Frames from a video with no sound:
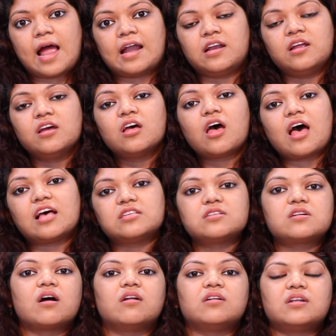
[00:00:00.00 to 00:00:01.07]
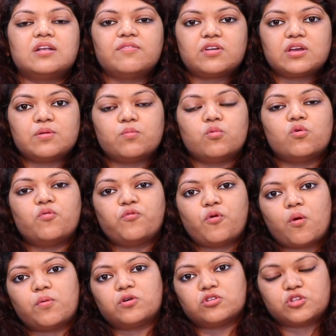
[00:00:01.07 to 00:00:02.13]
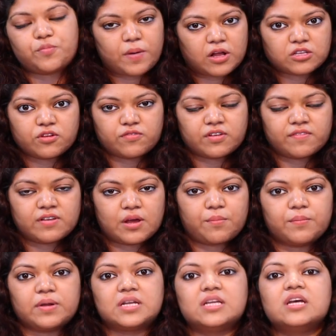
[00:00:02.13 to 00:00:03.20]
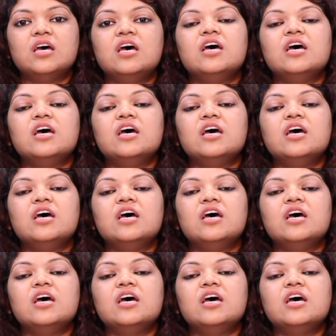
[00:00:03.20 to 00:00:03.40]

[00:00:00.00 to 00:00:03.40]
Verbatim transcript: And as a country, we can move forward on the path of development.